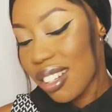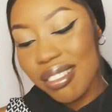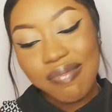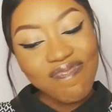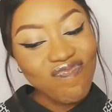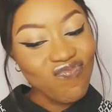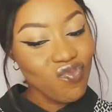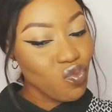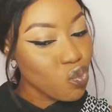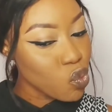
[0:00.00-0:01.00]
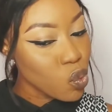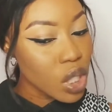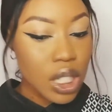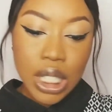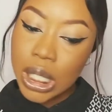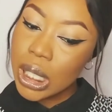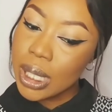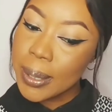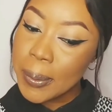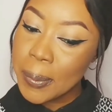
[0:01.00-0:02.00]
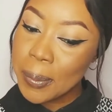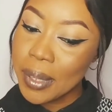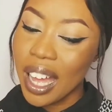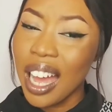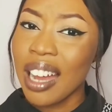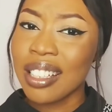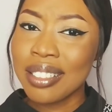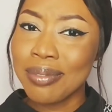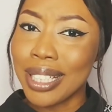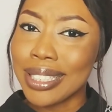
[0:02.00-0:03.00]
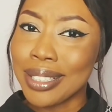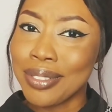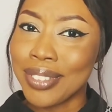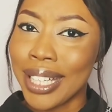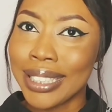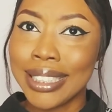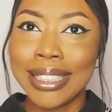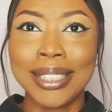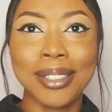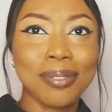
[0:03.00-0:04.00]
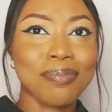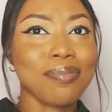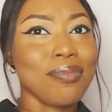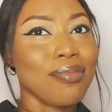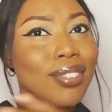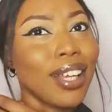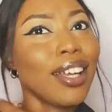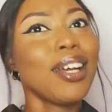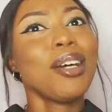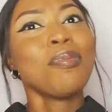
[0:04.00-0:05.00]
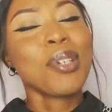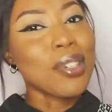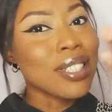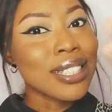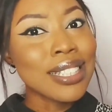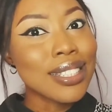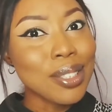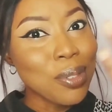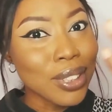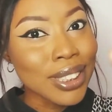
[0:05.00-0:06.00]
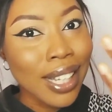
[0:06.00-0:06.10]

I'll give myself 90, because this thing was